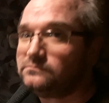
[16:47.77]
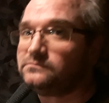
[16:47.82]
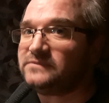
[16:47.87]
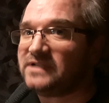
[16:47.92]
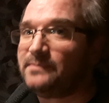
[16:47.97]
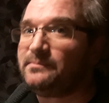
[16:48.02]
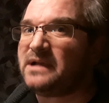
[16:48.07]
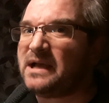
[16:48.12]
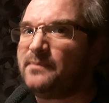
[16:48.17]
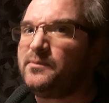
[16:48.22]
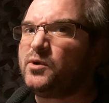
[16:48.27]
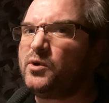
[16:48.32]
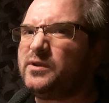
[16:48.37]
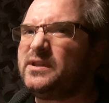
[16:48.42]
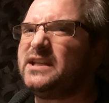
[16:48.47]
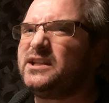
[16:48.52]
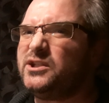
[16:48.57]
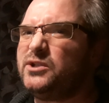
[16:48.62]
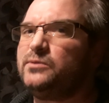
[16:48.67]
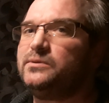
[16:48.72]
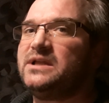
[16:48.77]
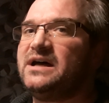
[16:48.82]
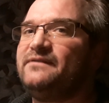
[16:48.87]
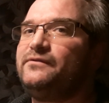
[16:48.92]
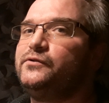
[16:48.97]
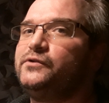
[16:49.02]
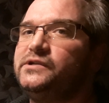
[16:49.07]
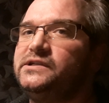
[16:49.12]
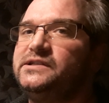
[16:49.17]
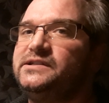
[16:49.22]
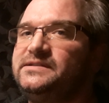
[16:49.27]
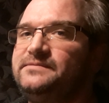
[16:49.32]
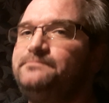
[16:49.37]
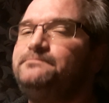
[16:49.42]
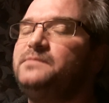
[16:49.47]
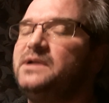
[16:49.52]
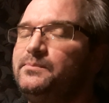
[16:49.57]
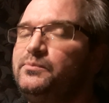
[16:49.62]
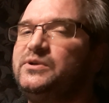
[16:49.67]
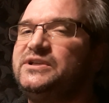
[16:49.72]
Let Mom know that you love her and
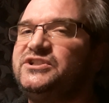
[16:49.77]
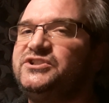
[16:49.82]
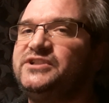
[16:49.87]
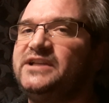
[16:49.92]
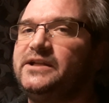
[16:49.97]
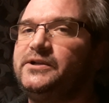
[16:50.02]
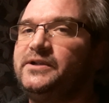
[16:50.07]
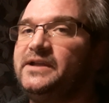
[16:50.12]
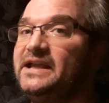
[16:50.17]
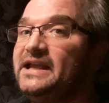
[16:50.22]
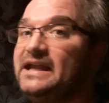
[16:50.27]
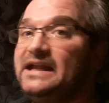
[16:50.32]
appreciate her.